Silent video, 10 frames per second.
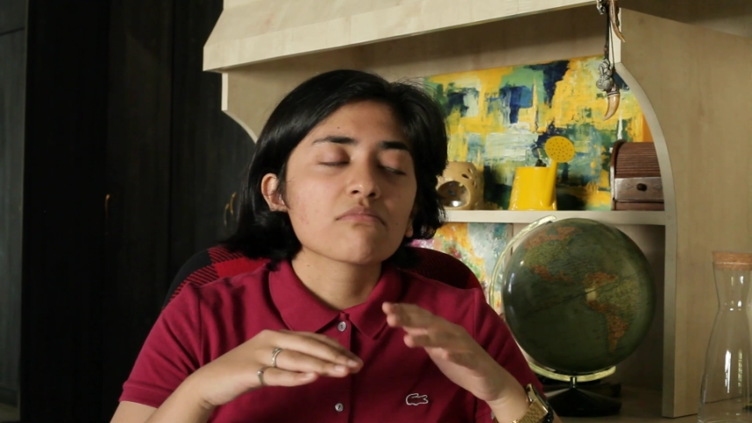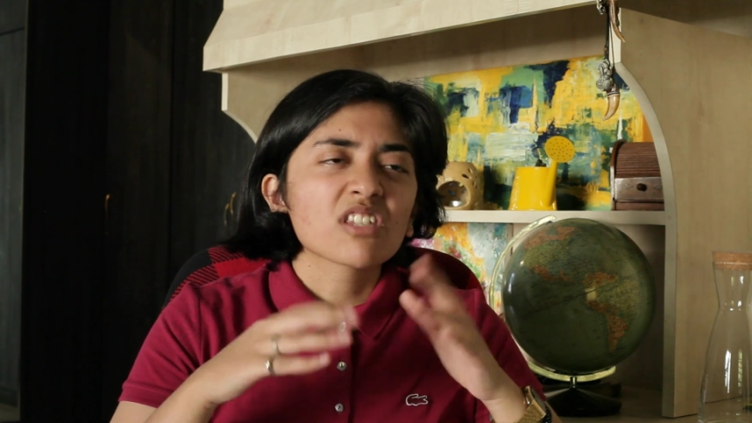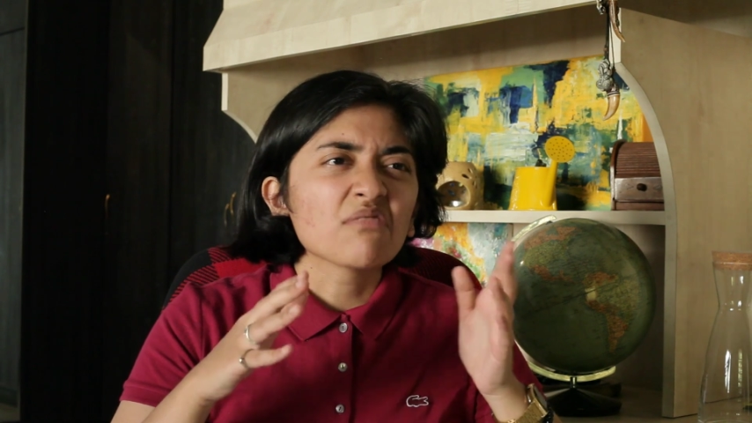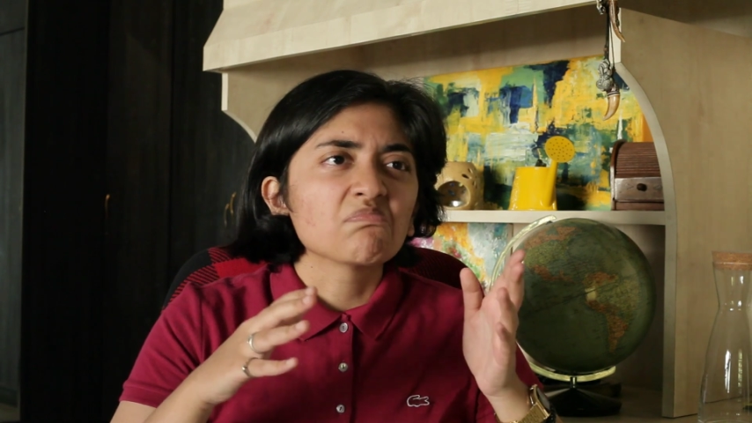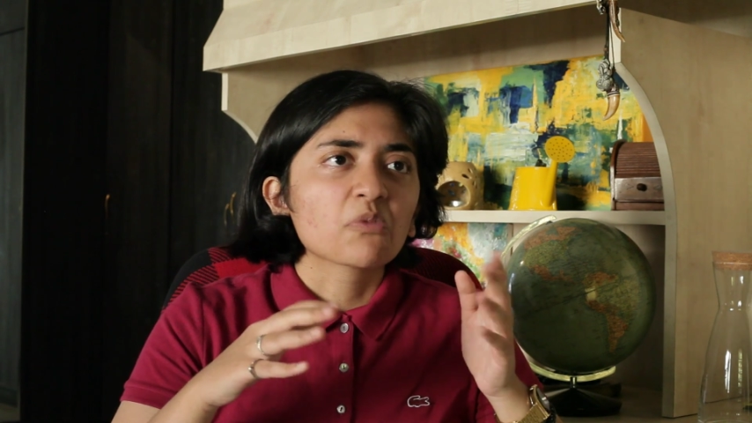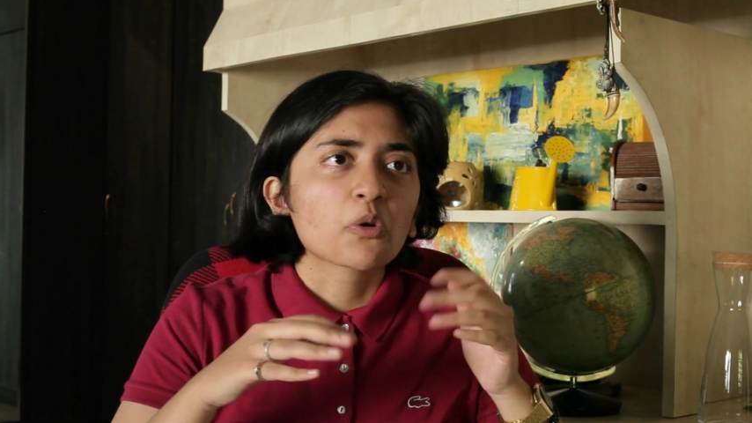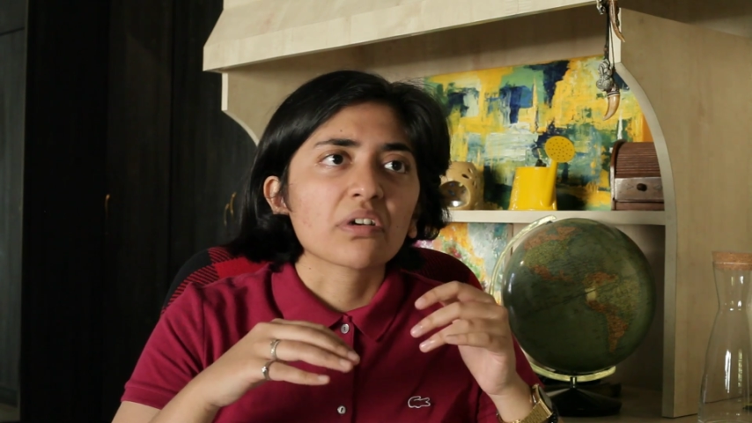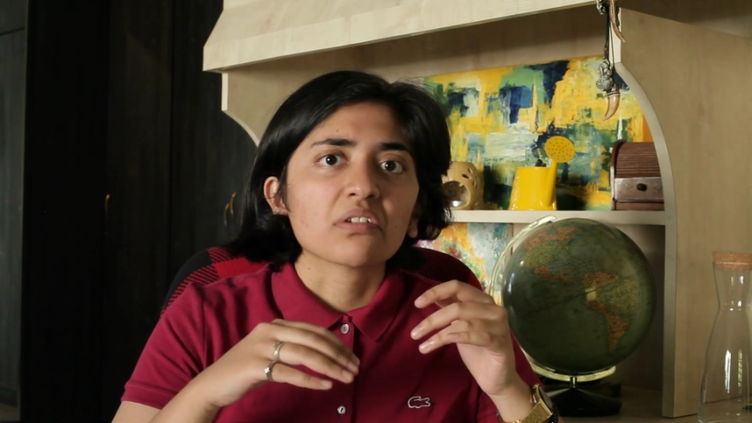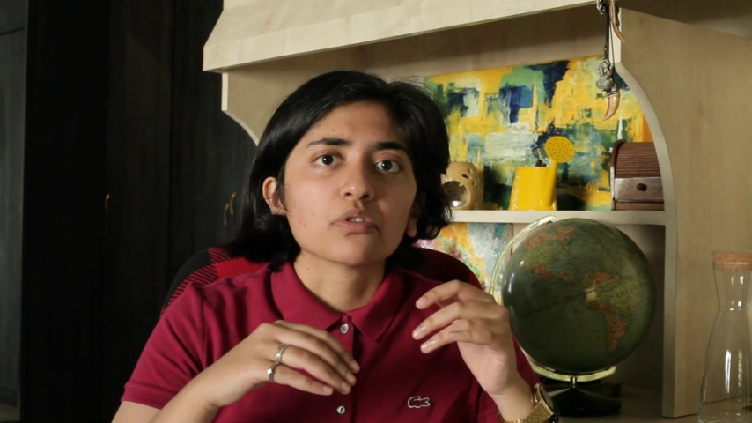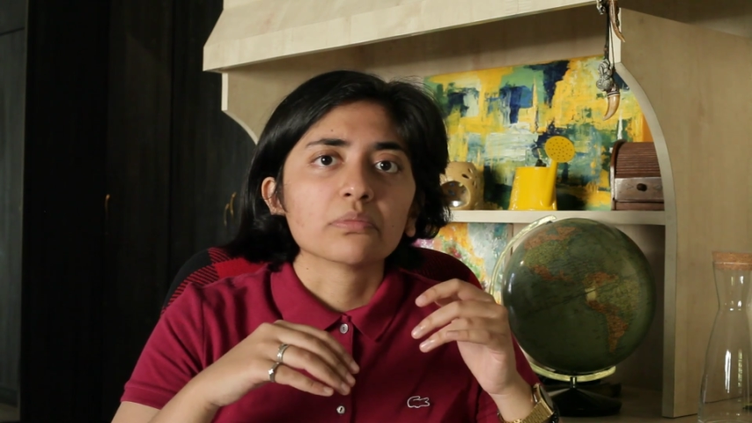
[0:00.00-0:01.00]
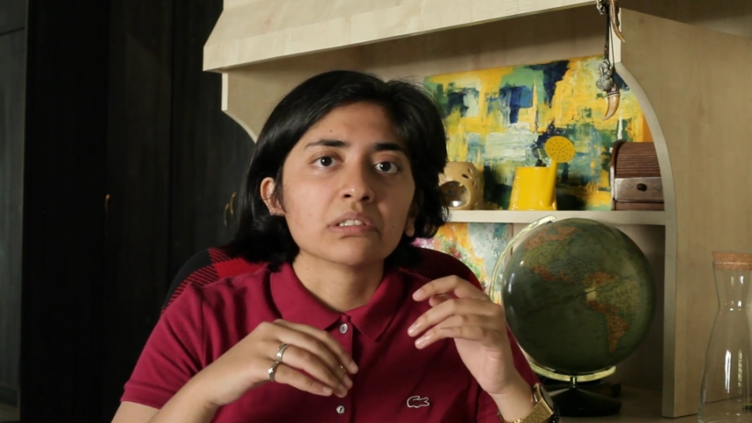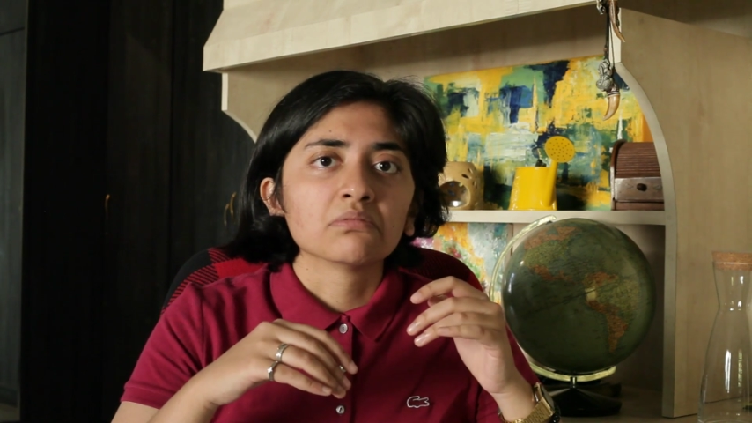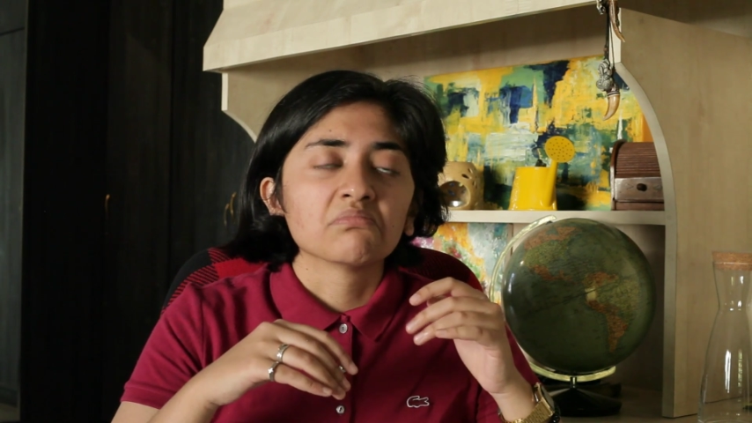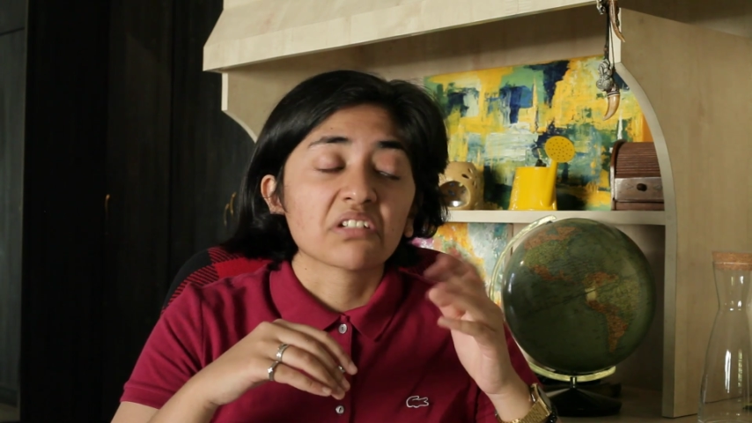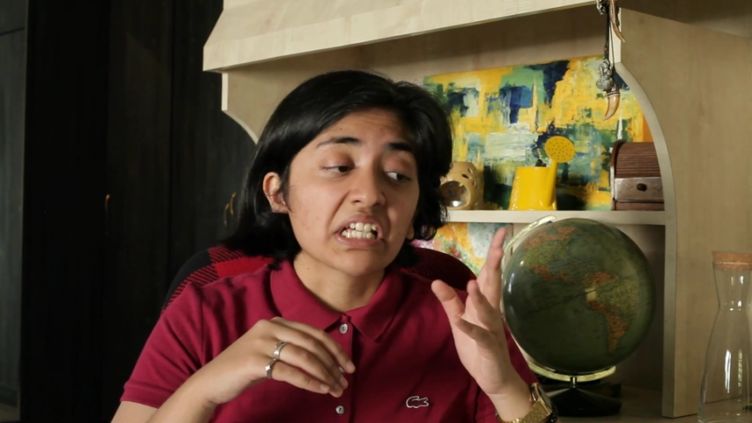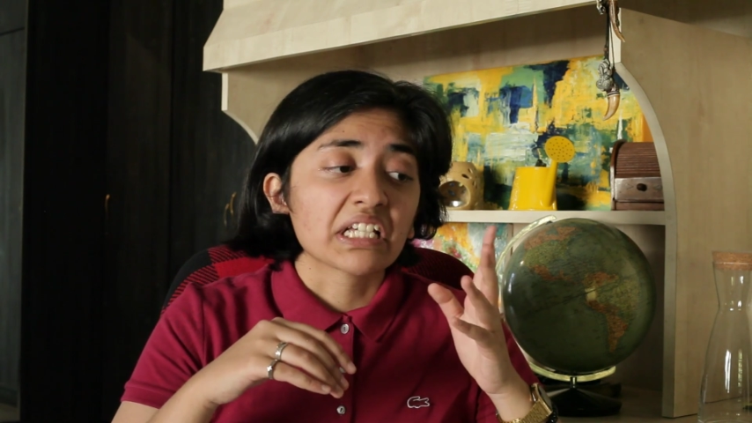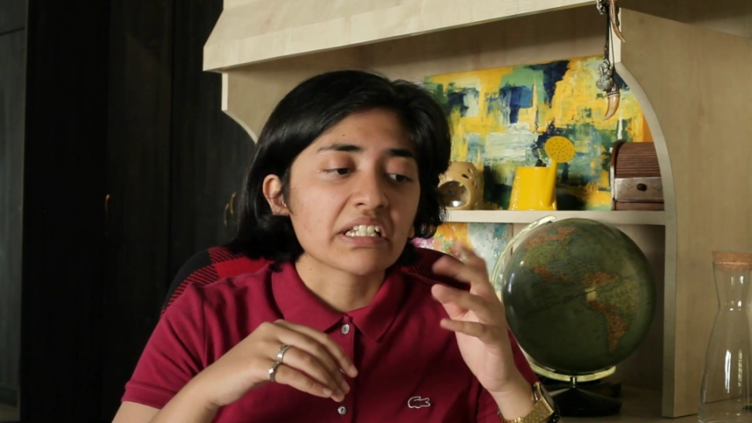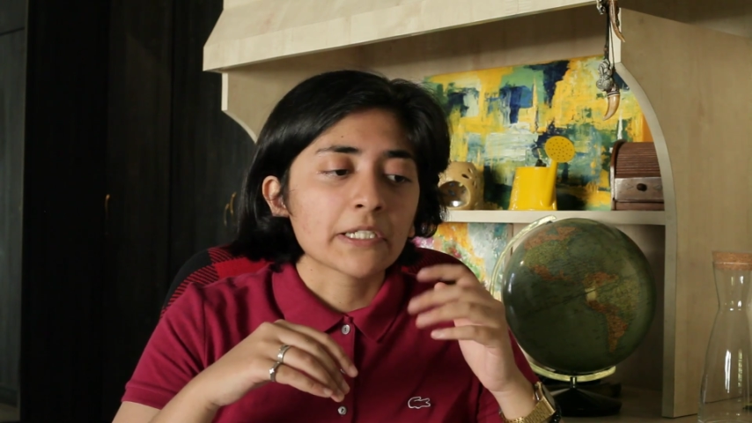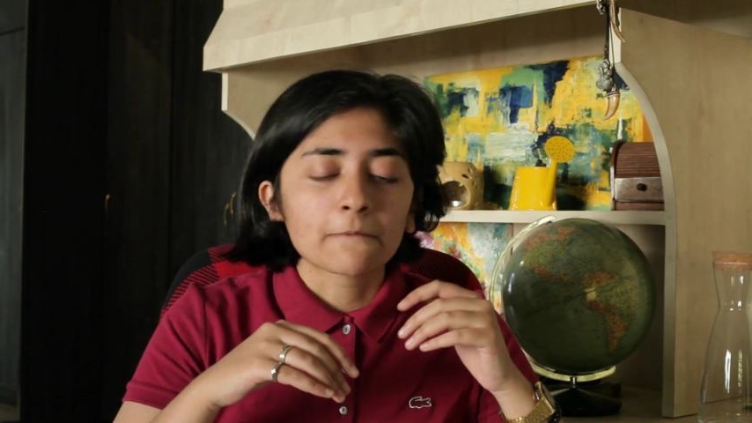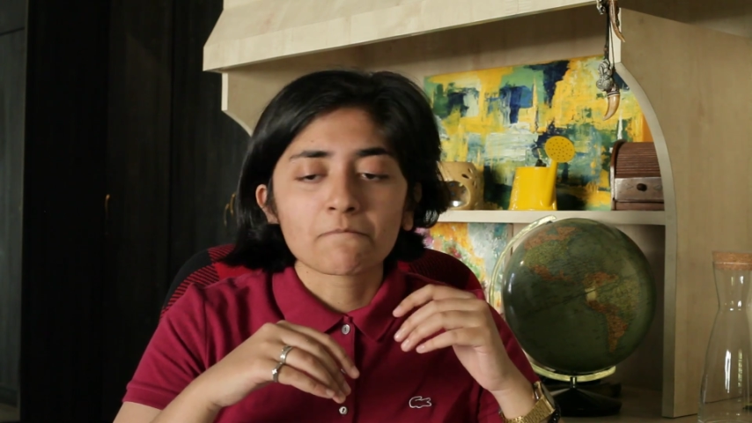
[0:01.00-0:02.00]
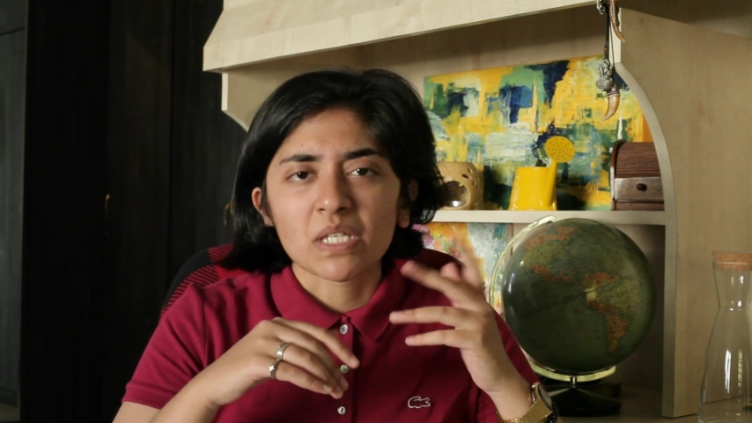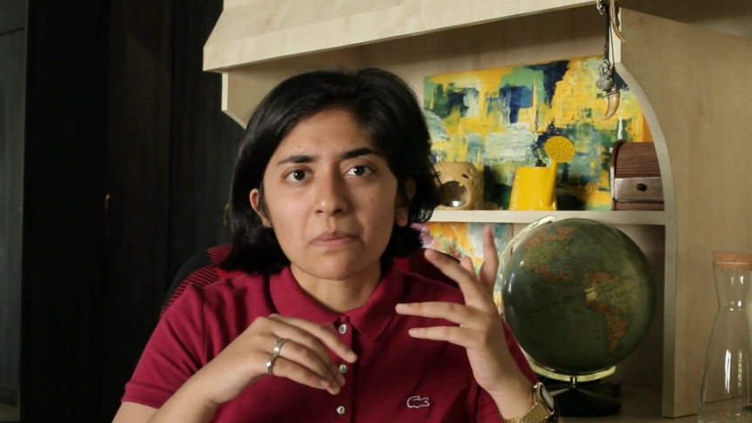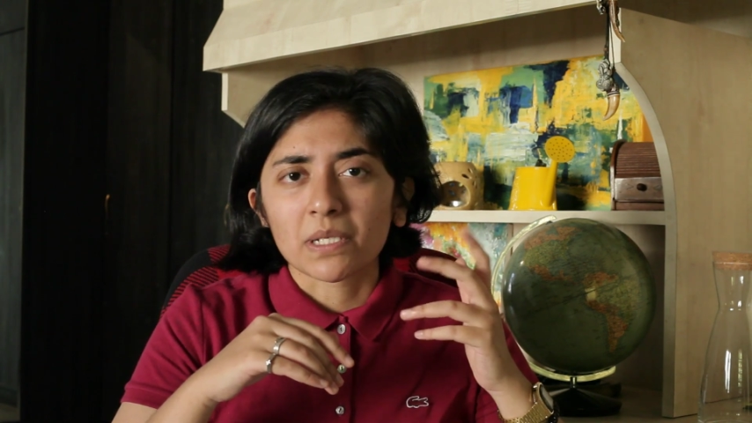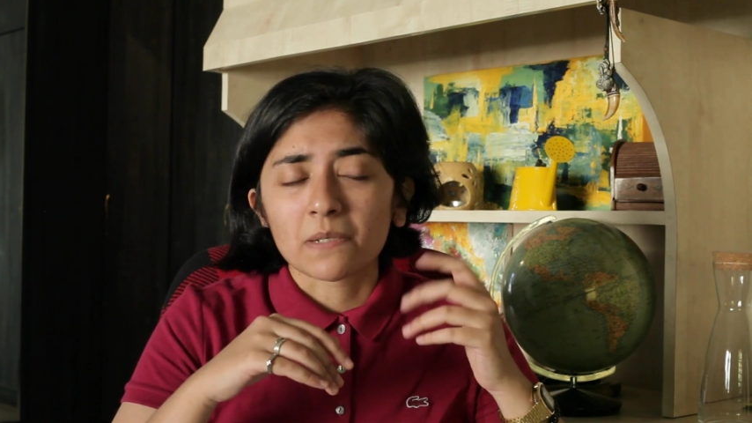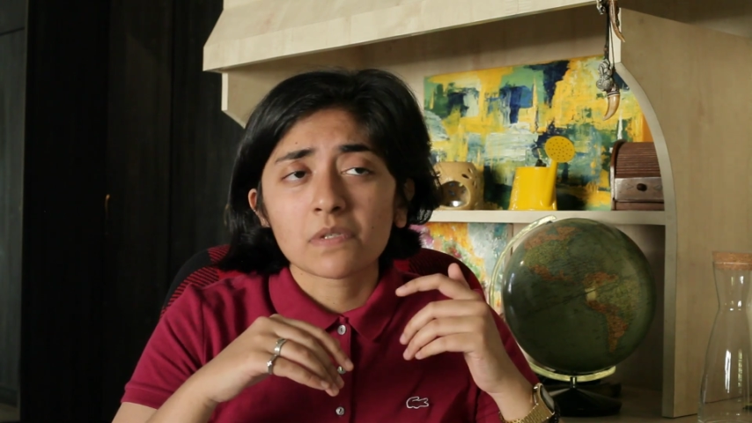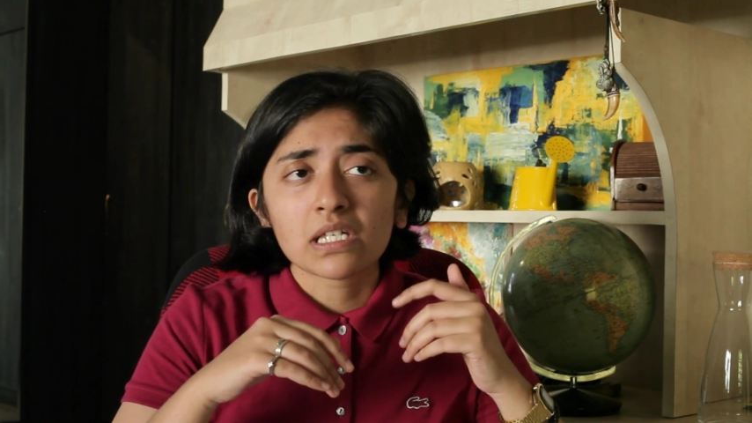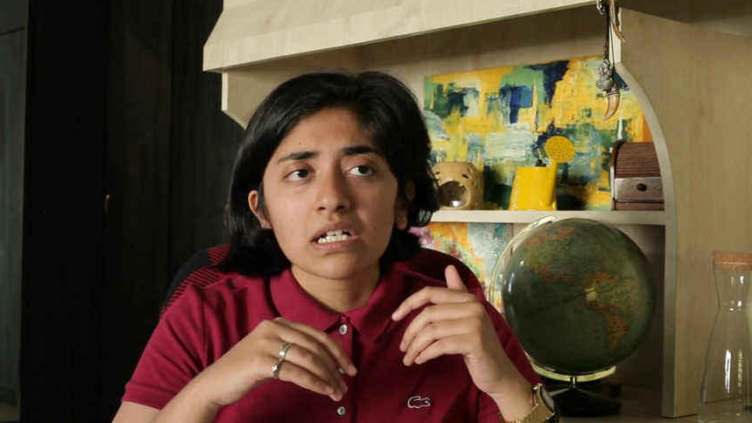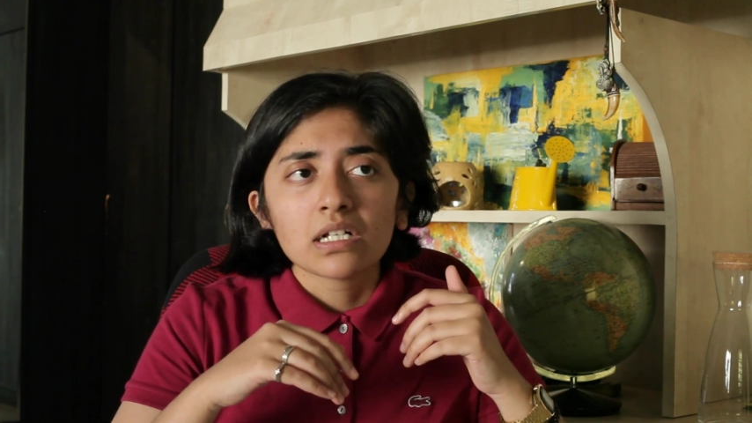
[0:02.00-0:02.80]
some queer women, rarely, sometimes,